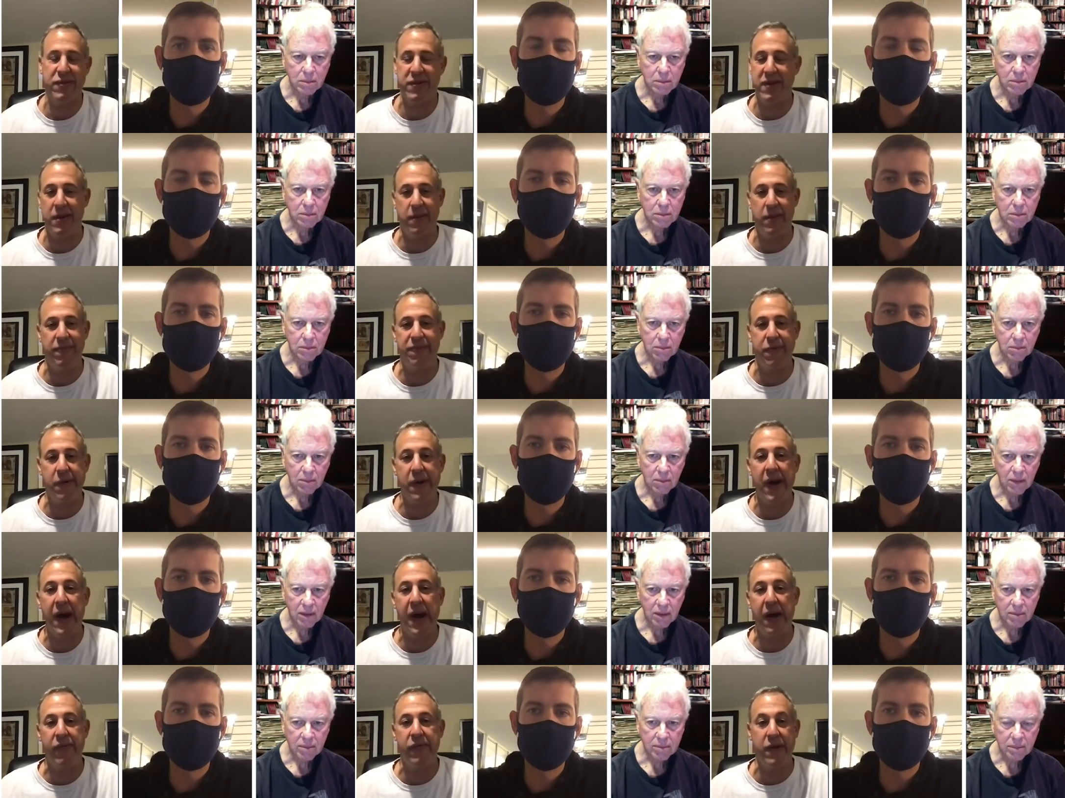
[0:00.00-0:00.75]
Speaker 1: seen him
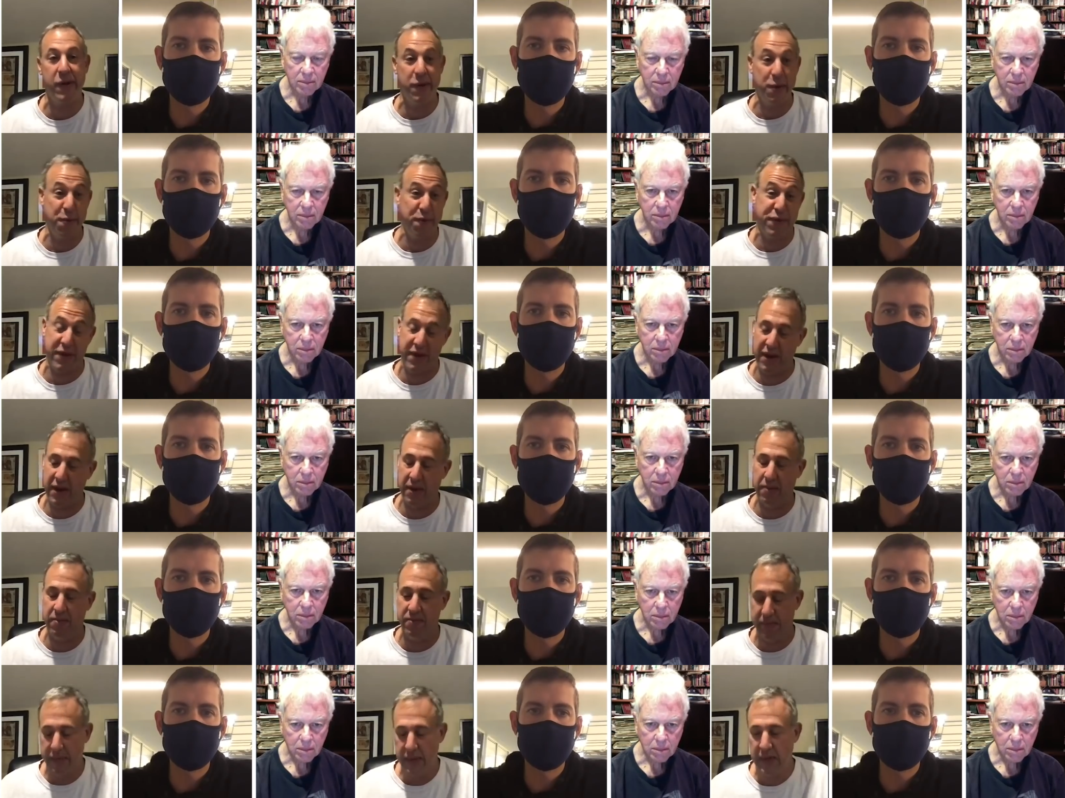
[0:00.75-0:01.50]
forever. You've seen
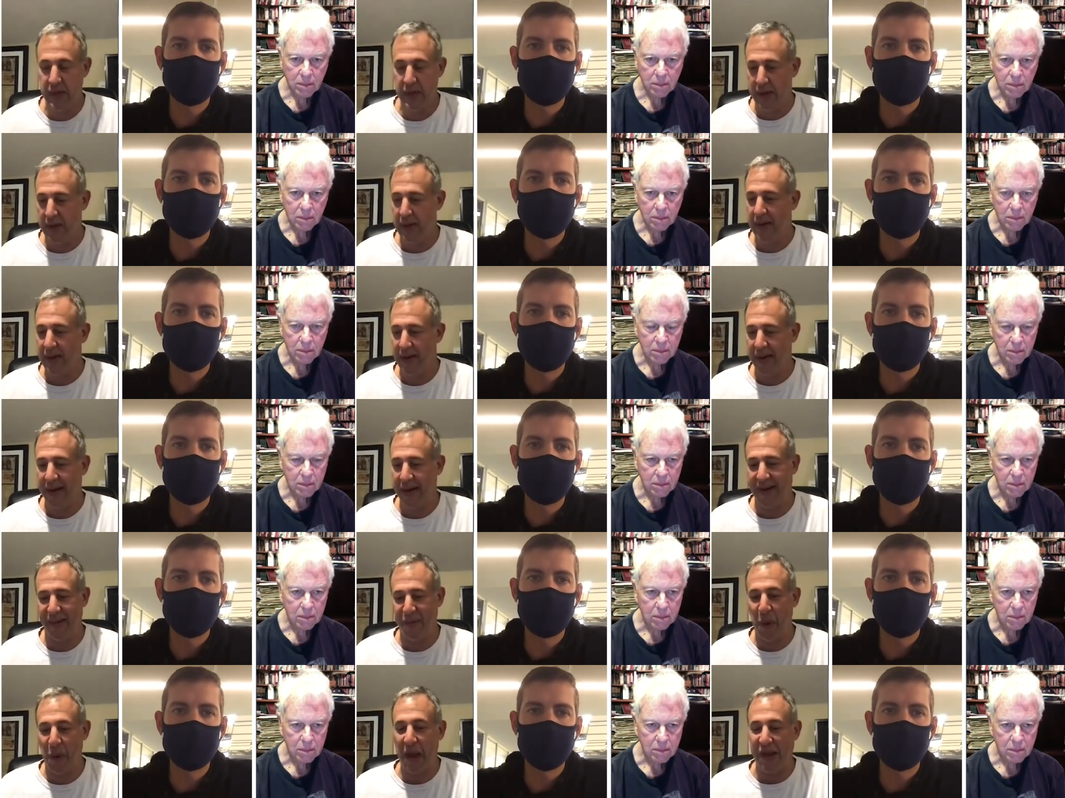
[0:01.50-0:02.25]
him
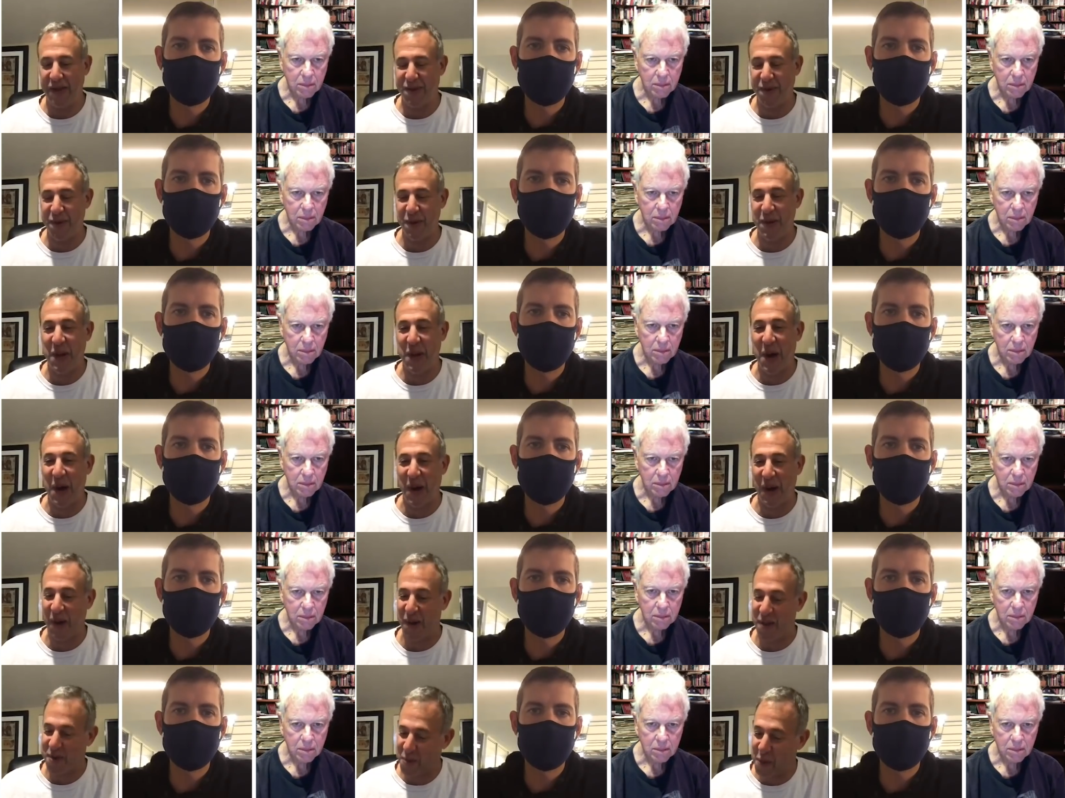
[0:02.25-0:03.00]
way too
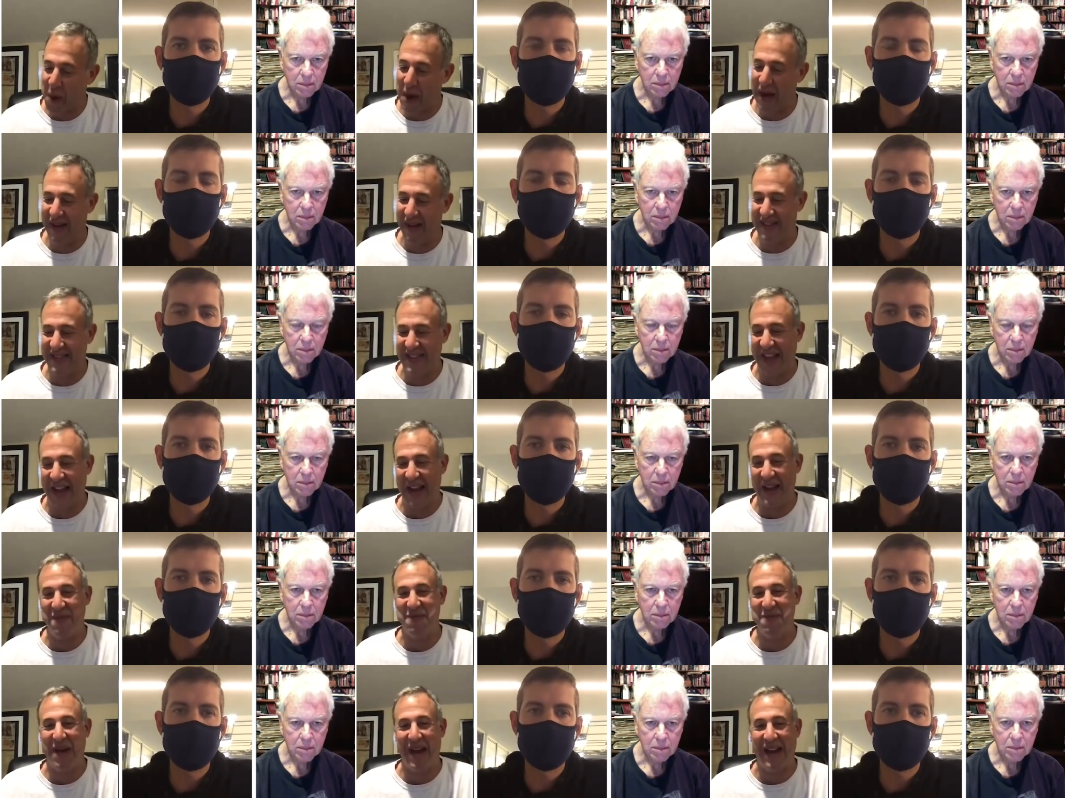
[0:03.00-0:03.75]
long as well,
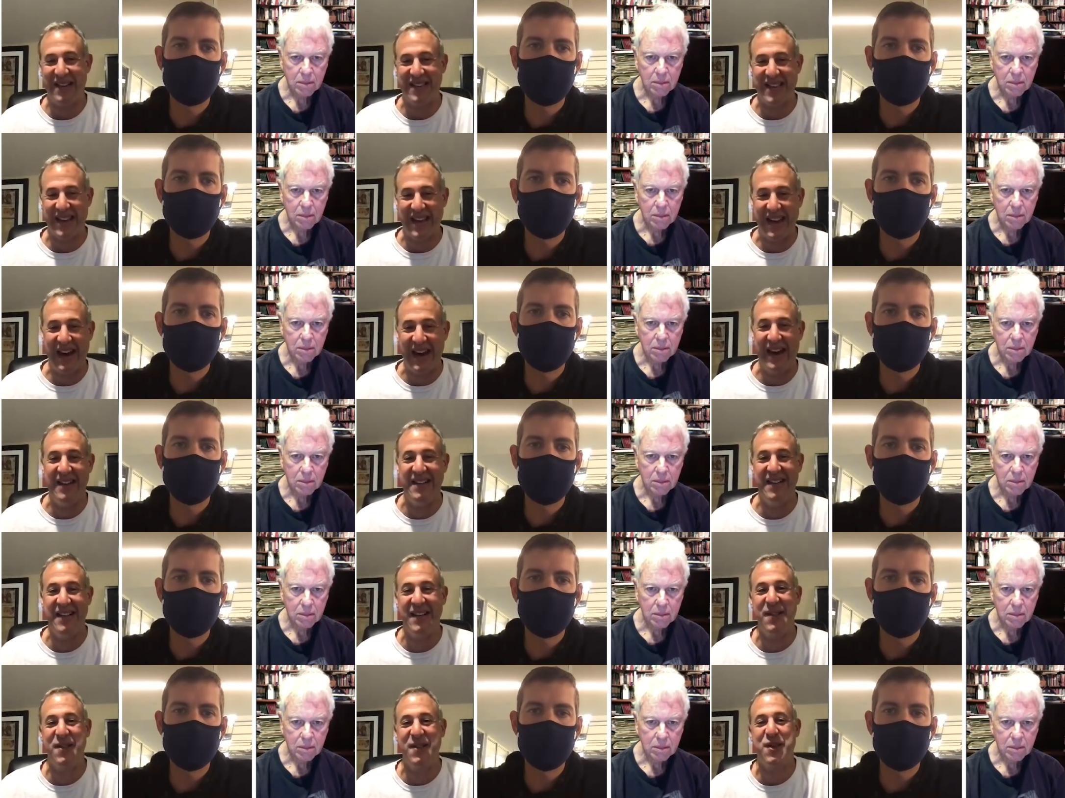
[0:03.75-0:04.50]
dating back to
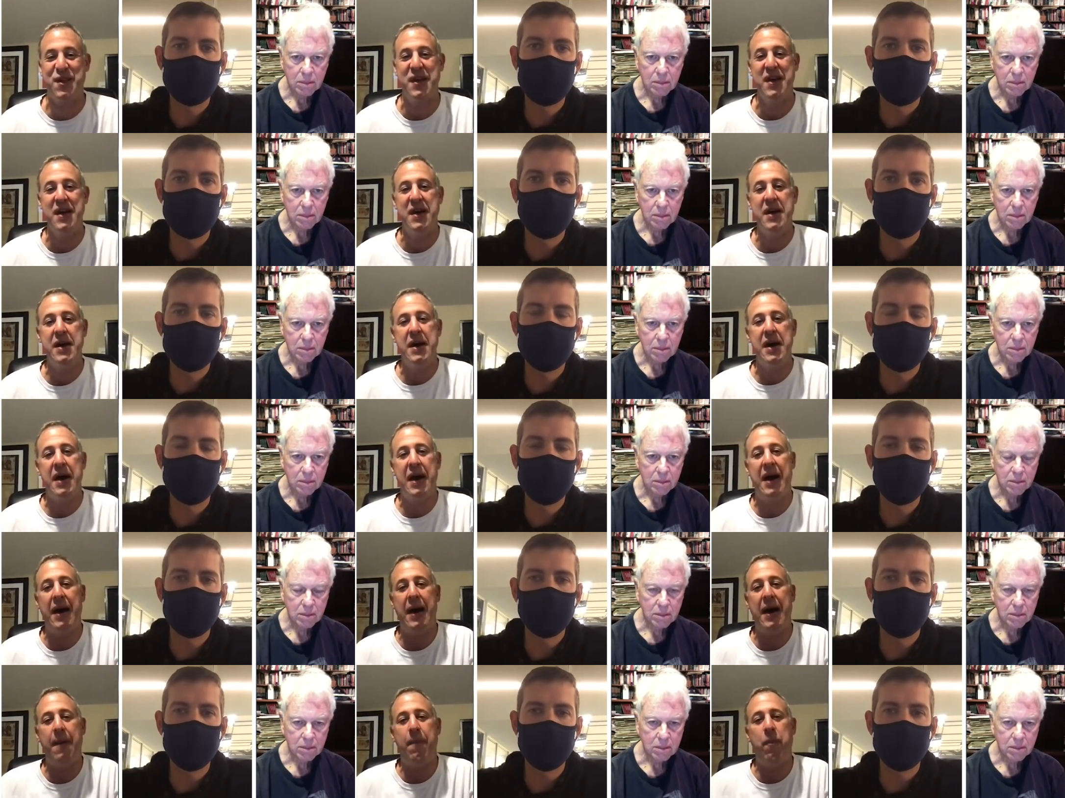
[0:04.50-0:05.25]
college.
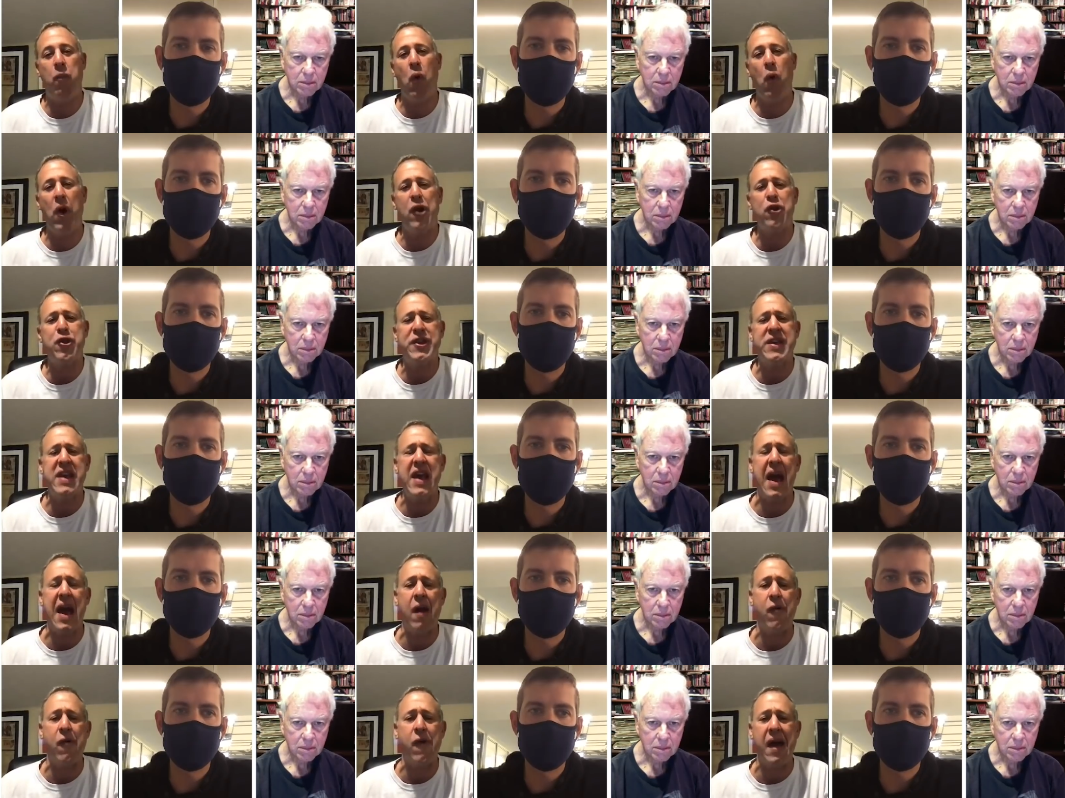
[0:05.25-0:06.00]
Where's
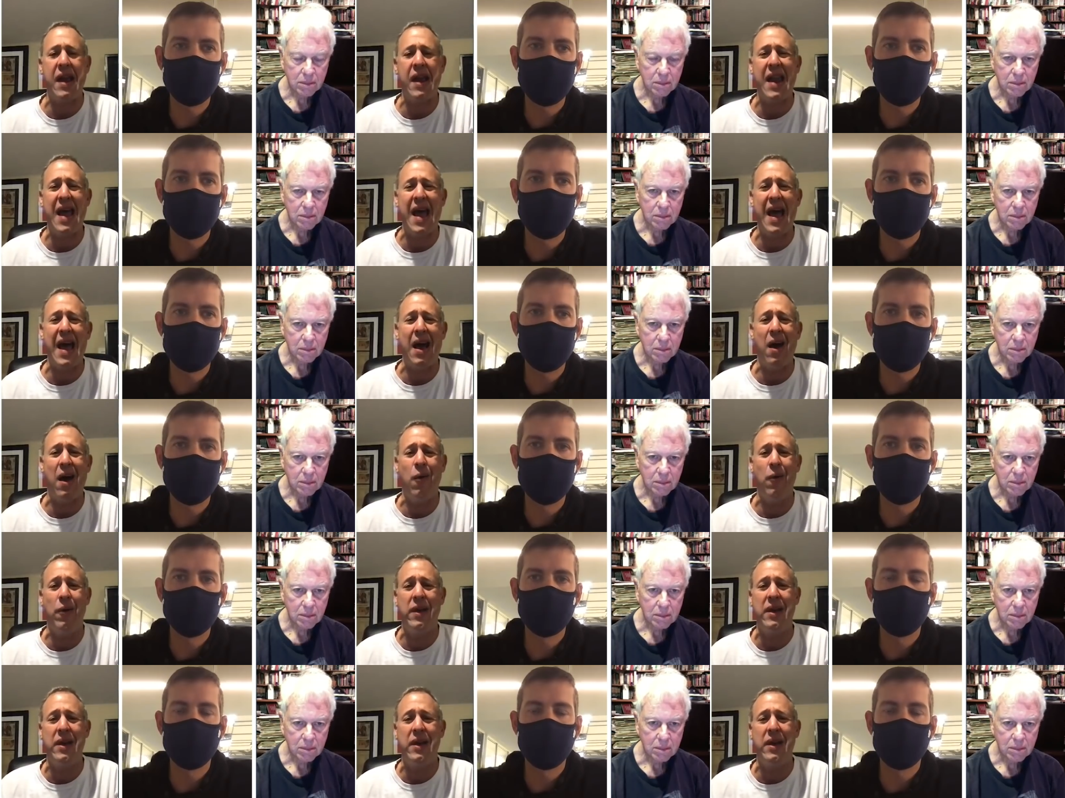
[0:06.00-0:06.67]
he at right now?